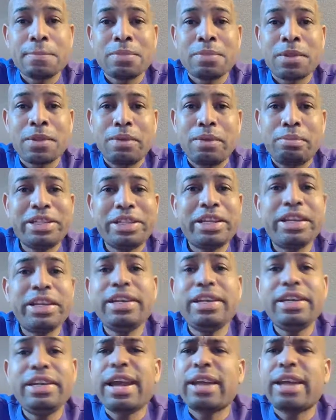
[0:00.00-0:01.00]
But then he
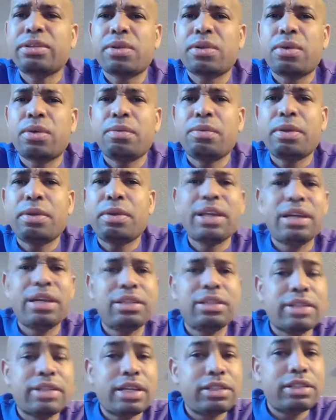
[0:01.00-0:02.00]
had to throw in
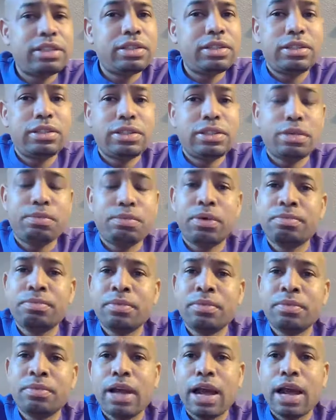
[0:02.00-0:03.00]
PlayStation. He said, well,
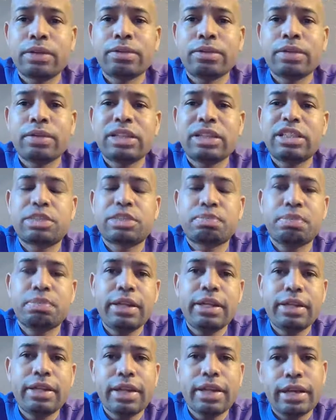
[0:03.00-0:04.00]
I don't like the split
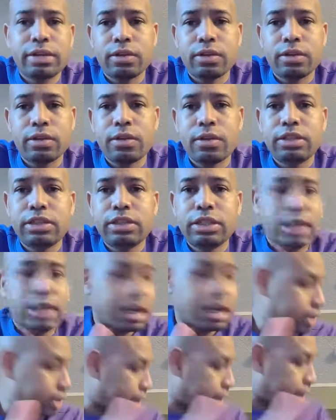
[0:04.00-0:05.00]
analog sticks. How the
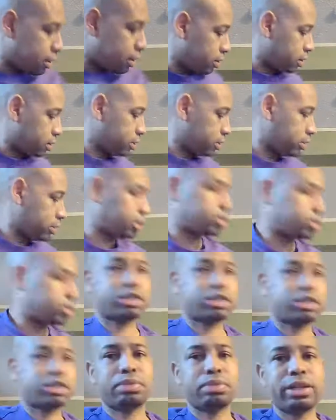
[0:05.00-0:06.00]
analog sticks are
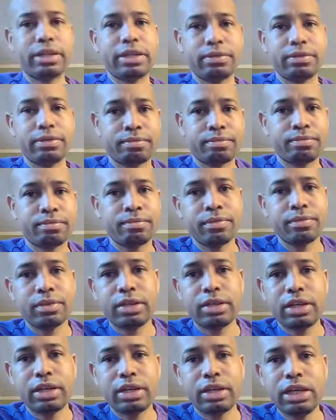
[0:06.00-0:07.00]
split.
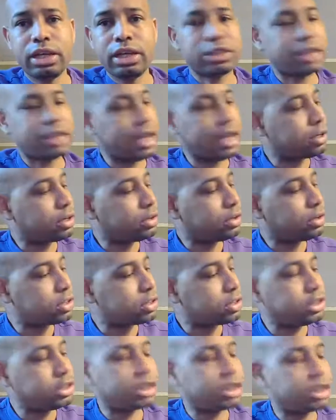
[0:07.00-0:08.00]
He wished the analog
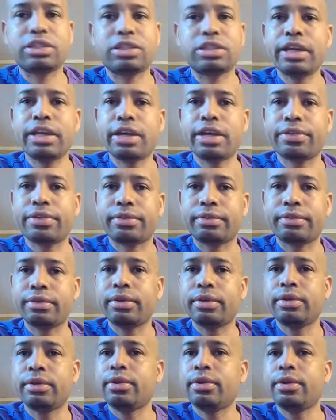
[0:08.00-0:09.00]
sticks was together.
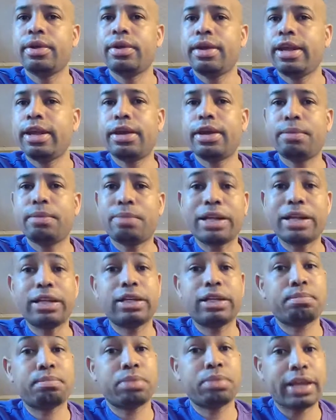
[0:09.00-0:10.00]
Everybody
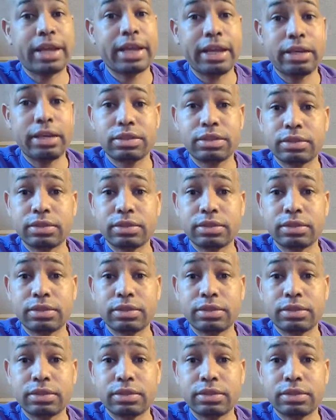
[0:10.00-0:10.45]
complains.